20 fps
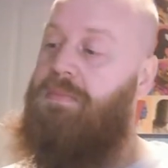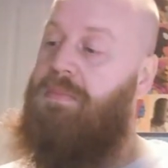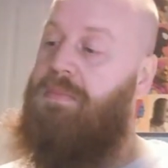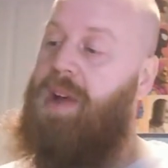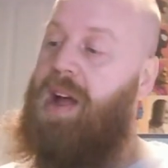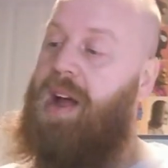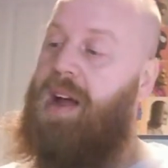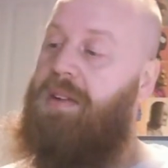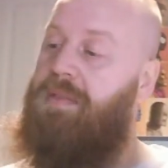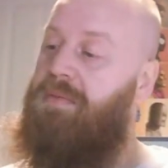
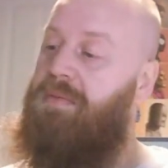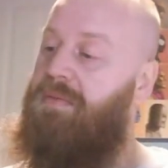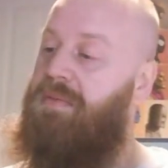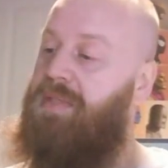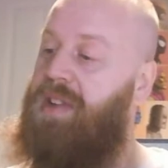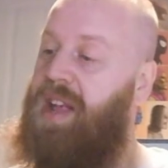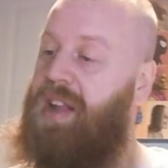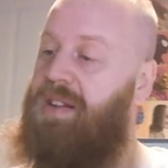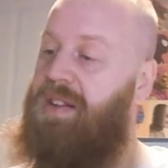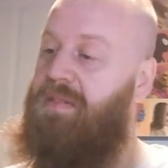and
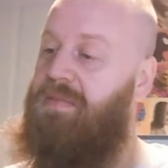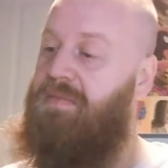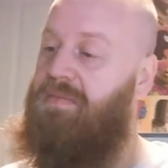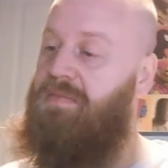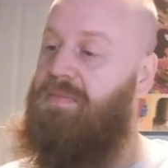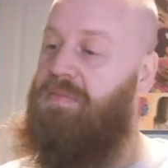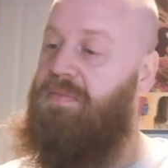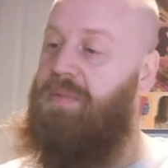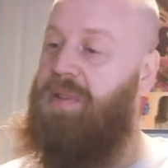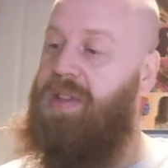then
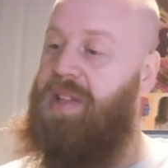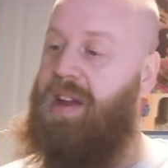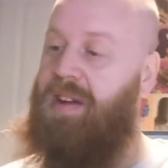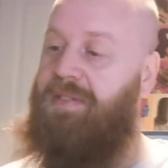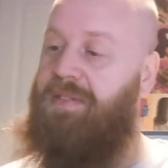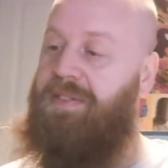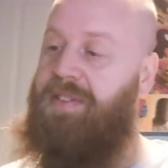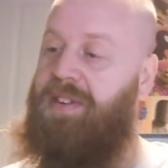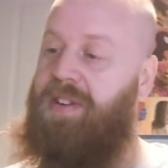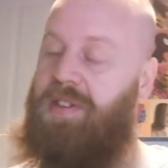without
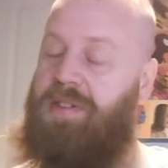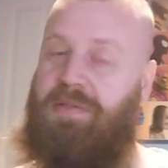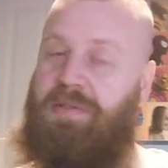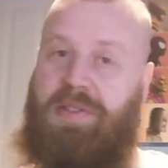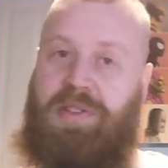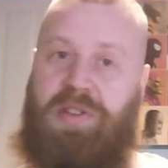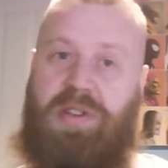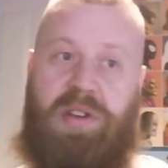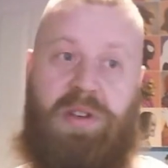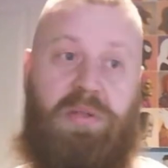further
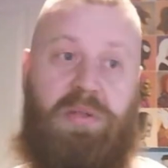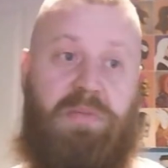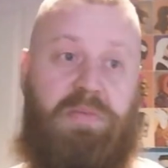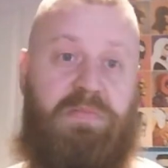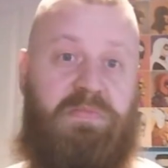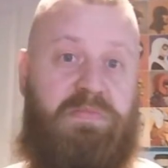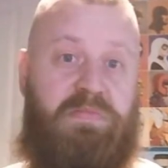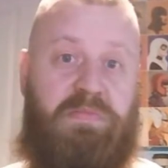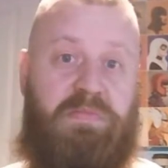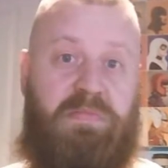ado,
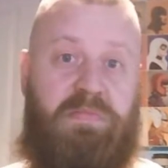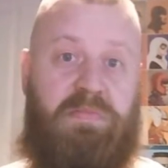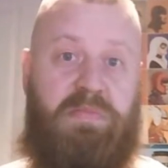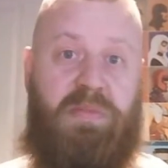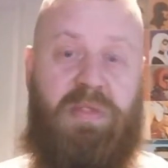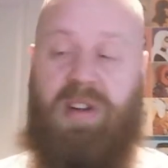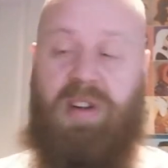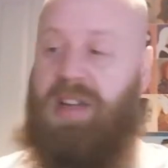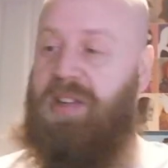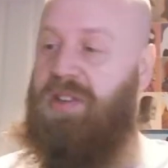
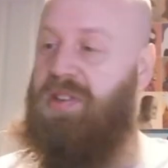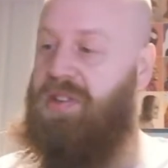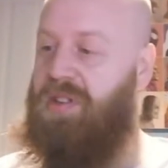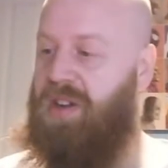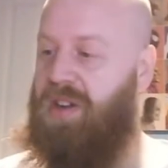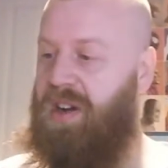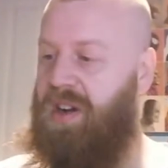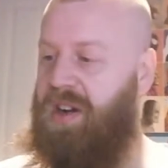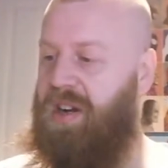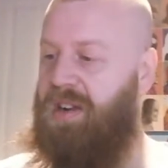let's
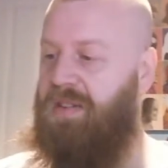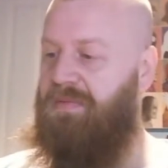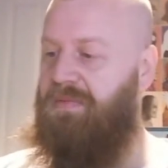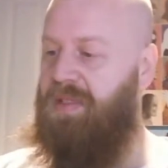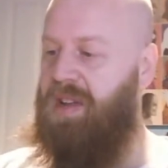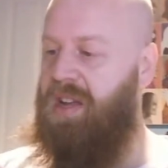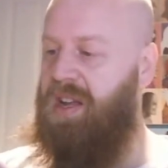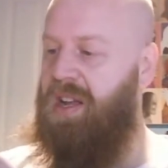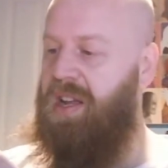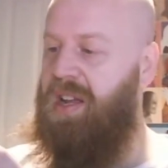start.
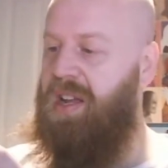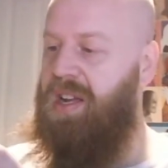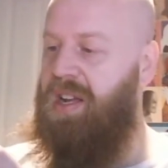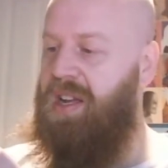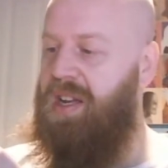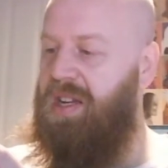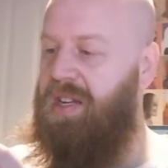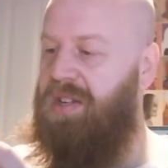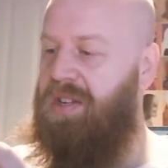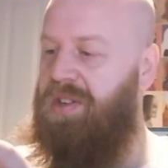
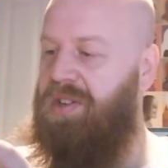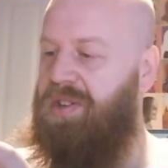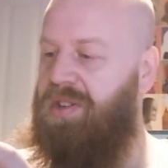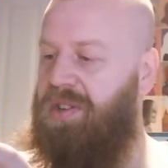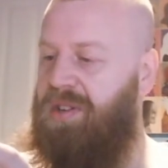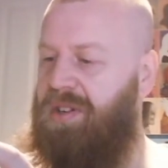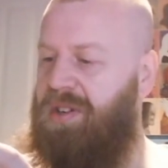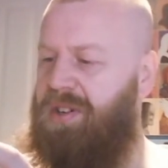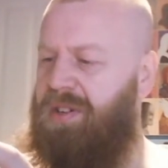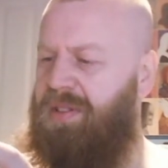
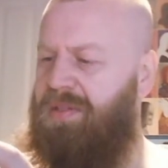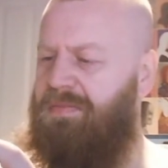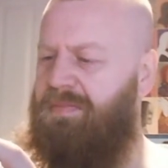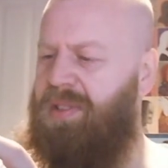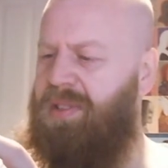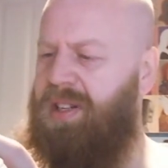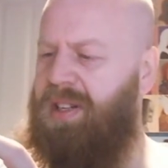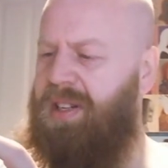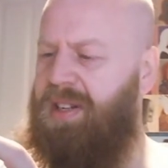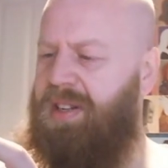So
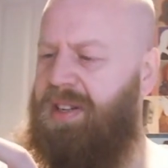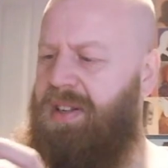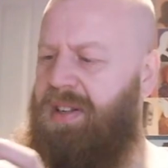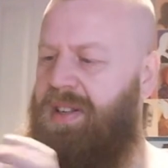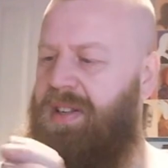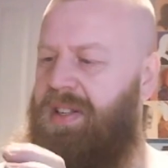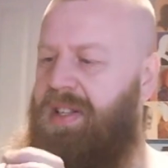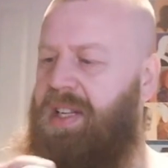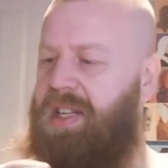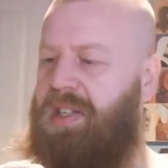
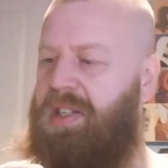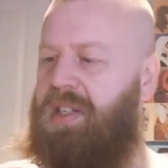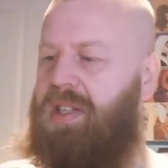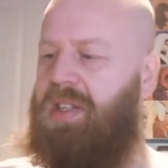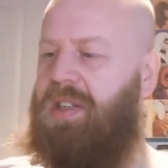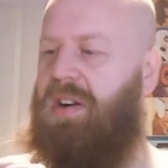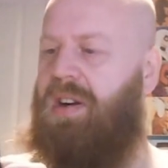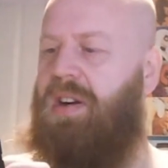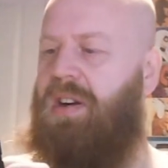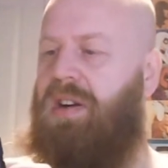this is
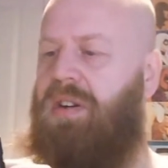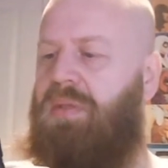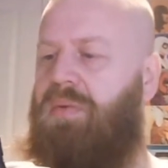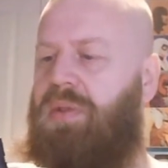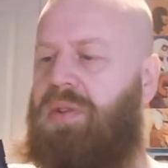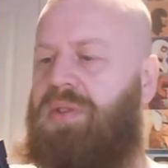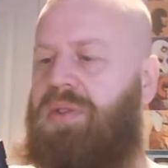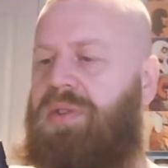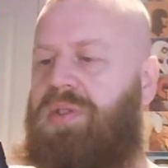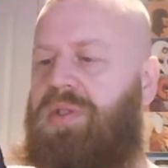a hard
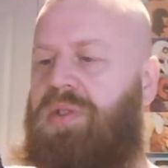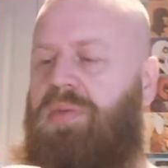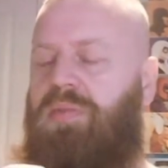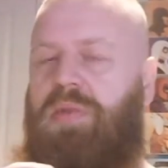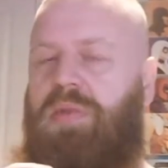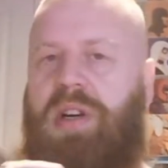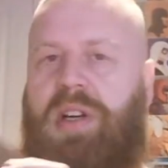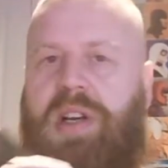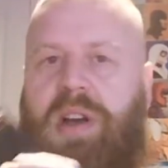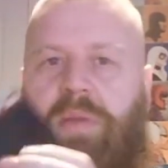one to
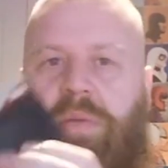work out